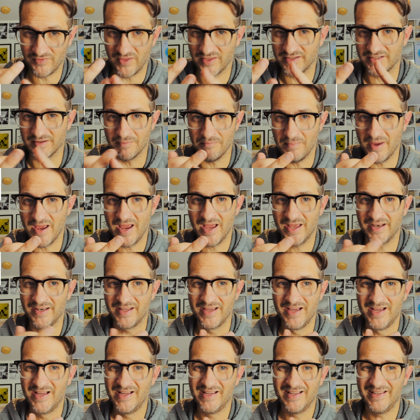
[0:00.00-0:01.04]
that demand
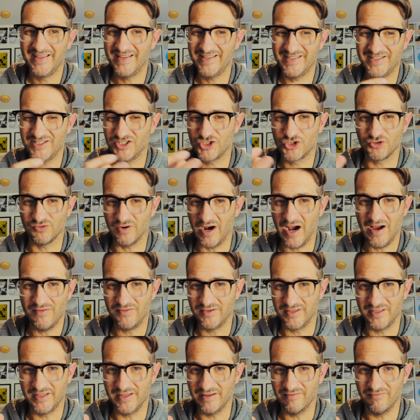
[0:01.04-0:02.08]
isn't
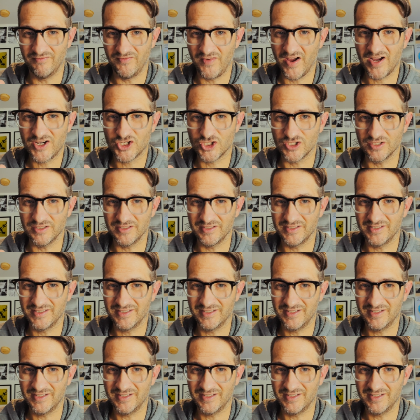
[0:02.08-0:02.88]
driving the infection.